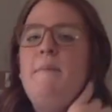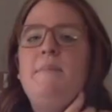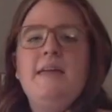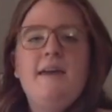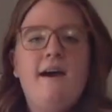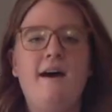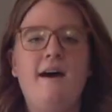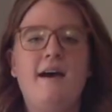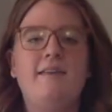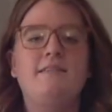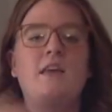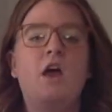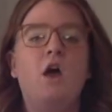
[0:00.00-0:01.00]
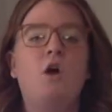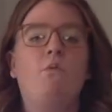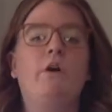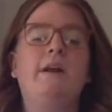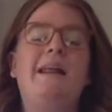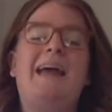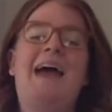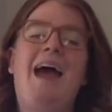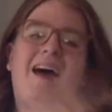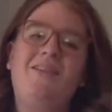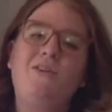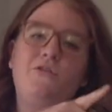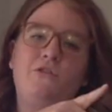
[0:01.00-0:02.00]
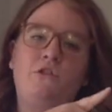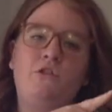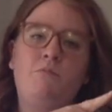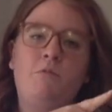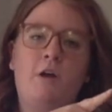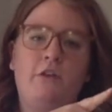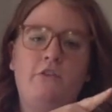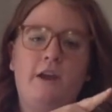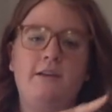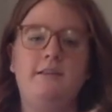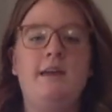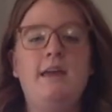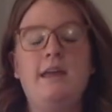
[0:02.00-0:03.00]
because we're going to add those to your project,